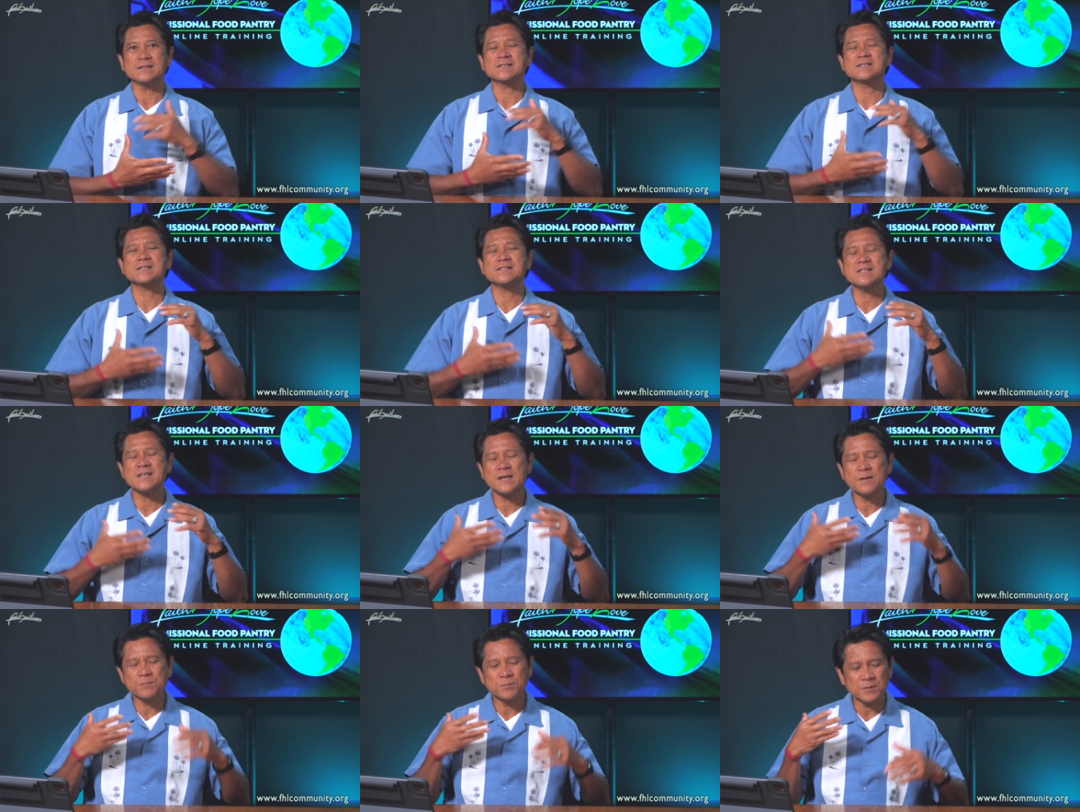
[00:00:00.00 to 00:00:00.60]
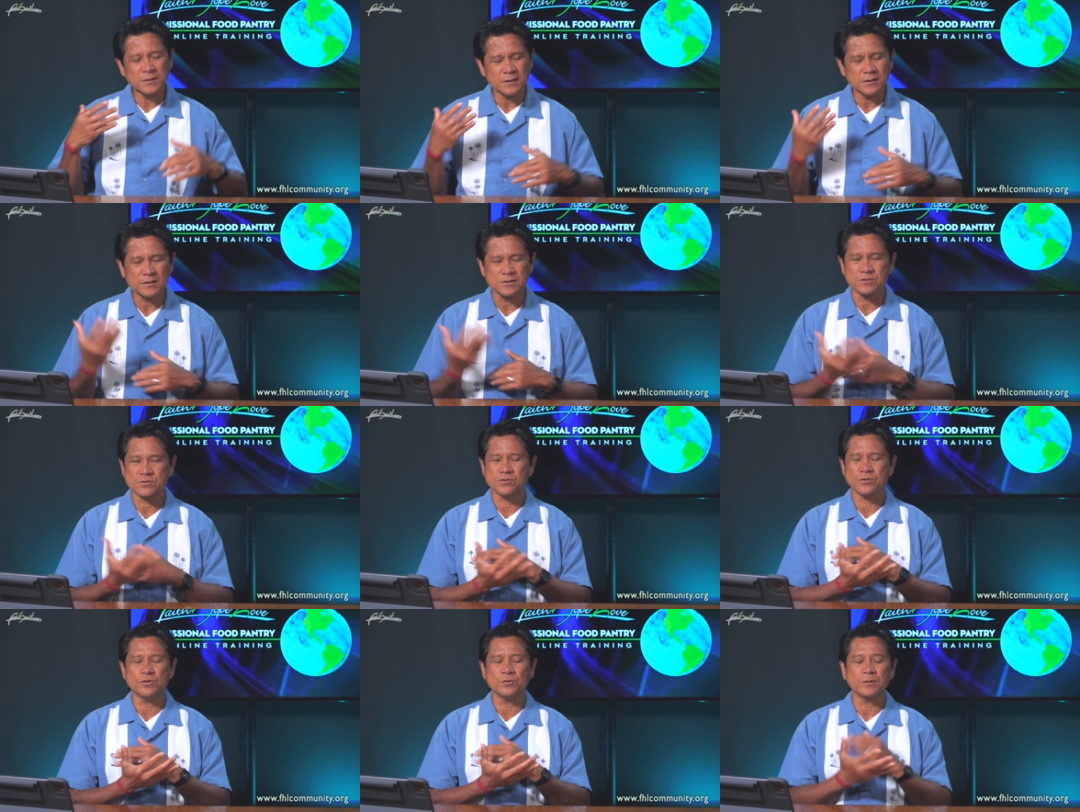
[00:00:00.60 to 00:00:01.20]
The same thing
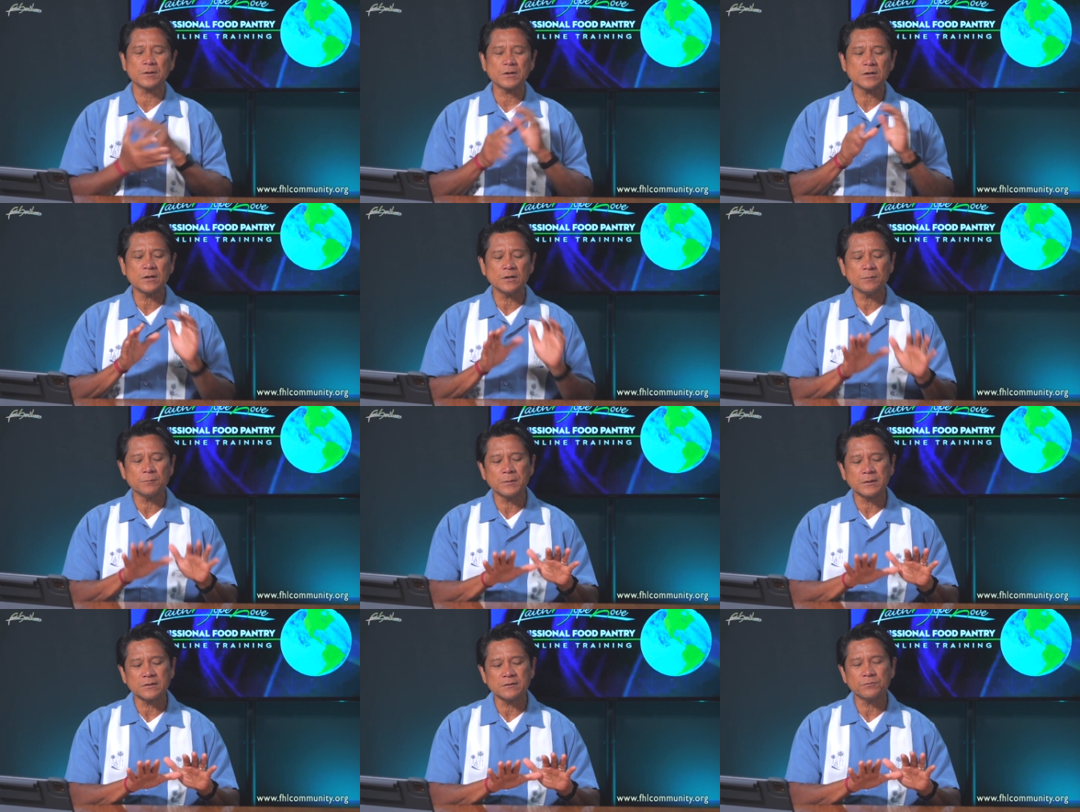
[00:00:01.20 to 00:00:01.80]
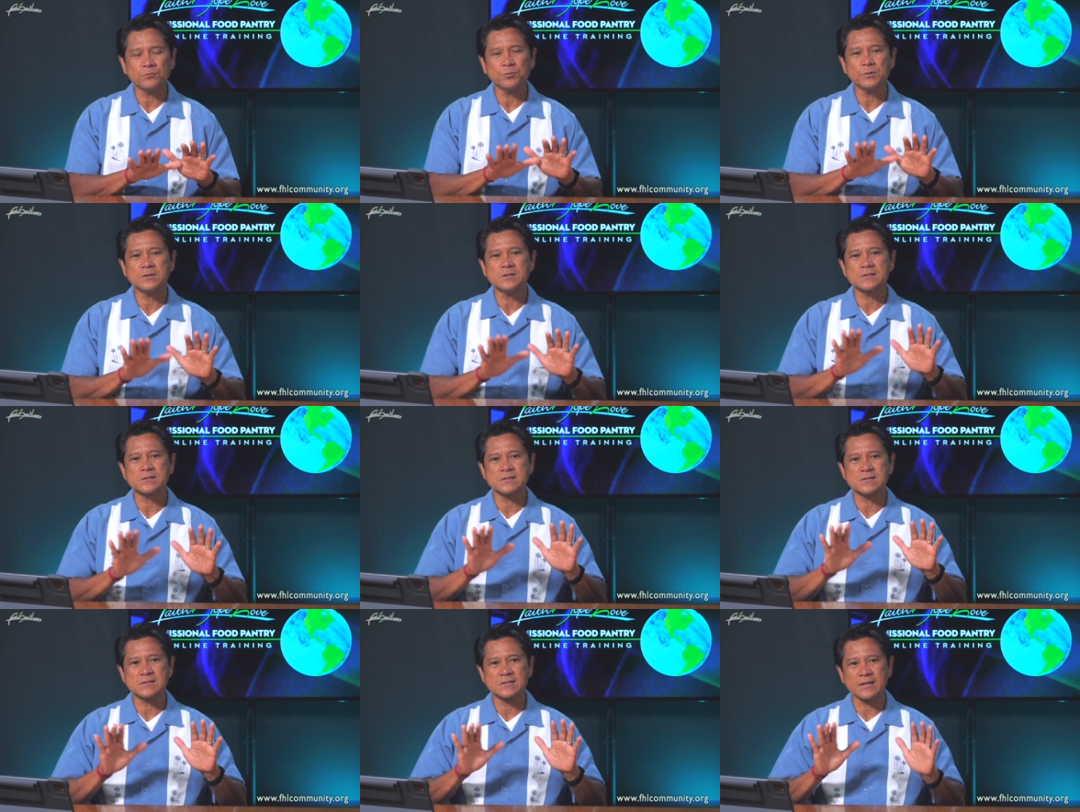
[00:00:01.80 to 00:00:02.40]
that's going on. But if we
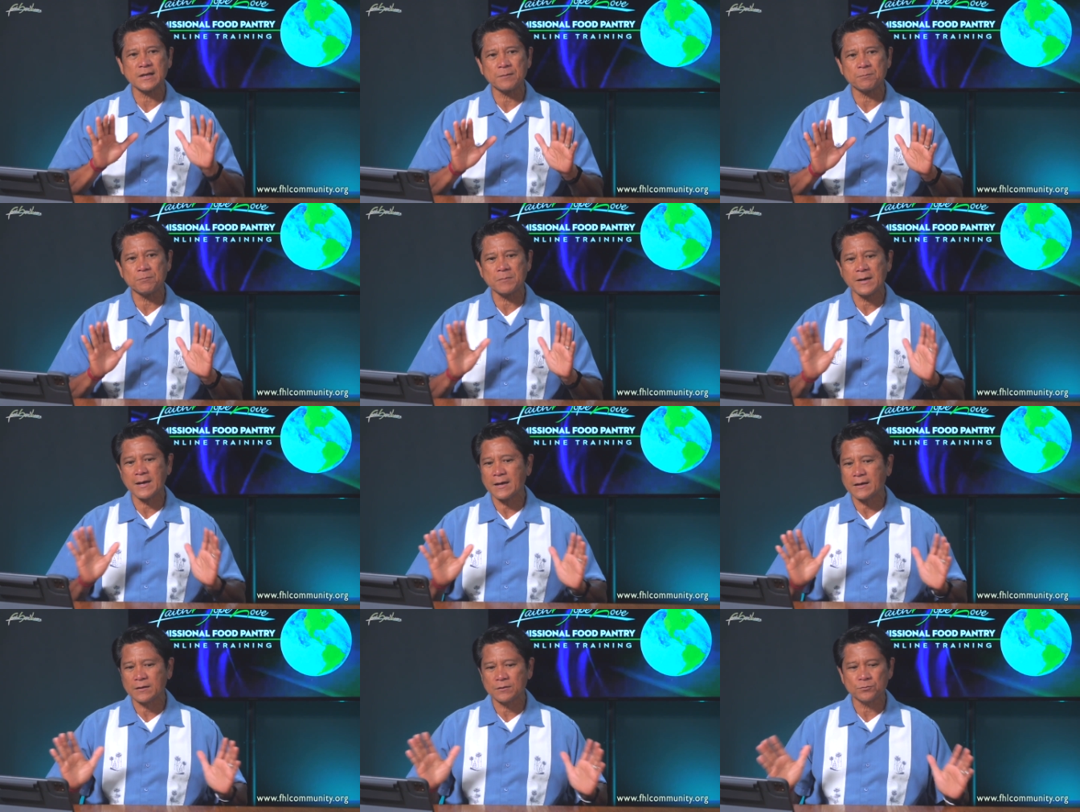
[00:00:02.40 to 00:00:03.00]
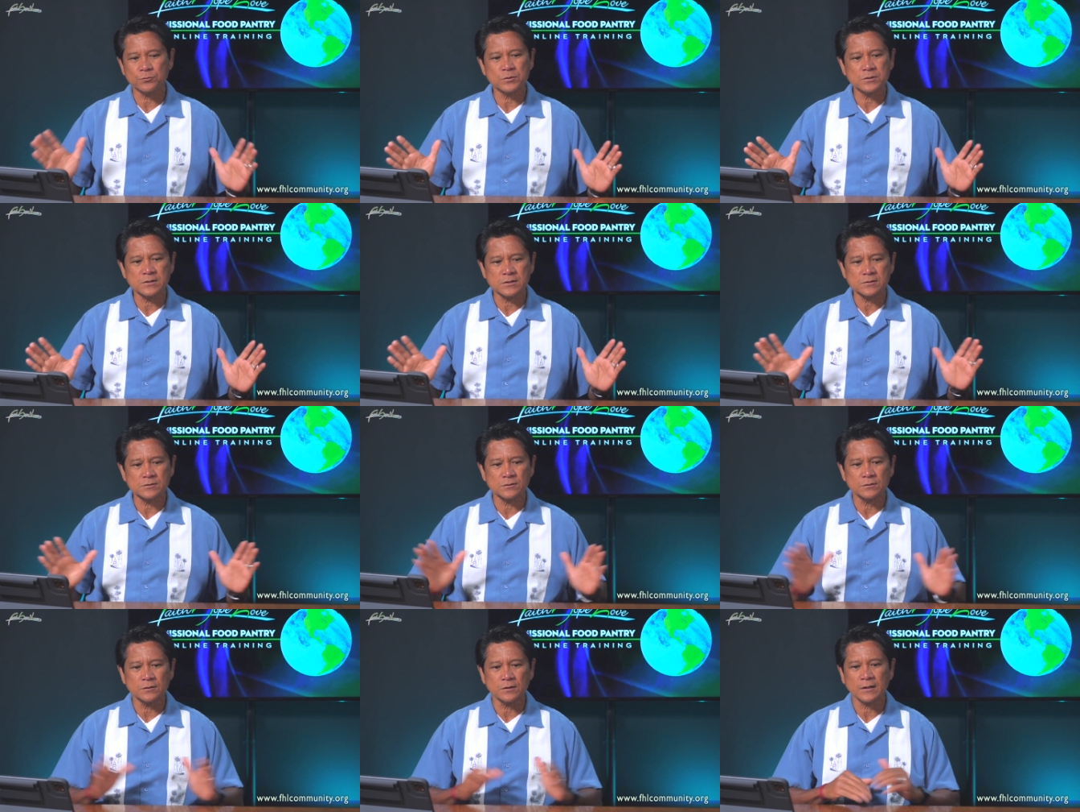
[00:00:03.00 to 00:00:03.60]
just step back and we
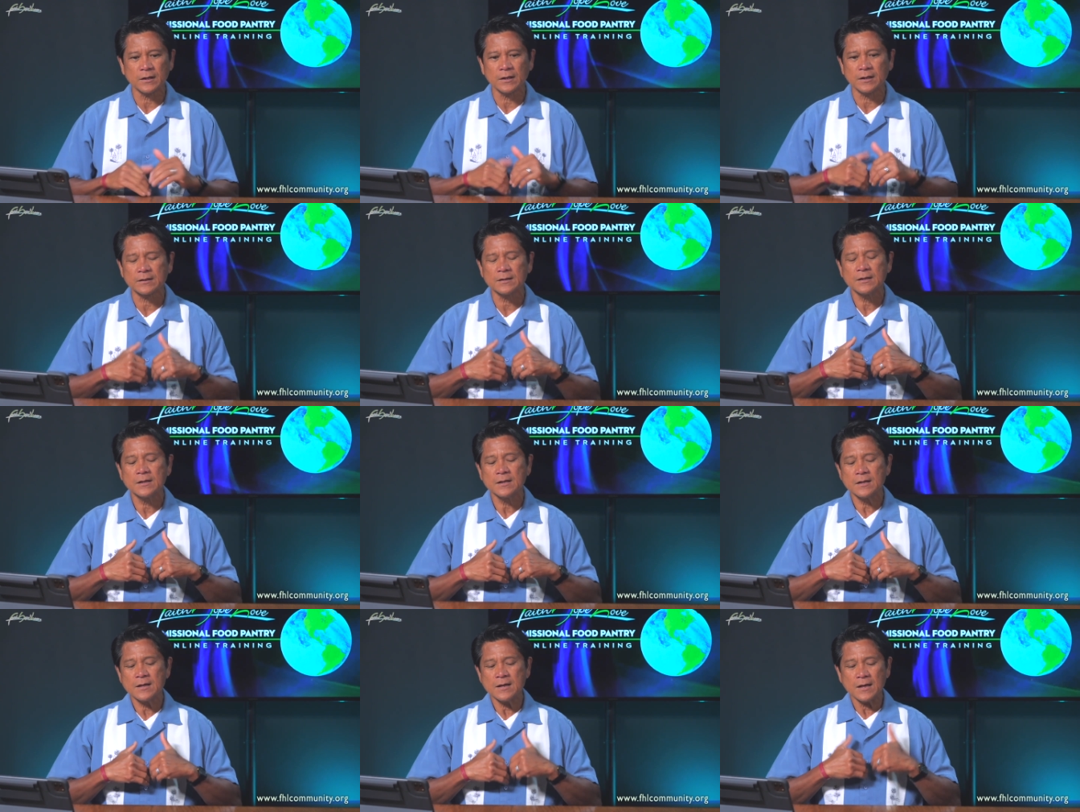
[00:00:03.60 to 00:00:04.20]
just look at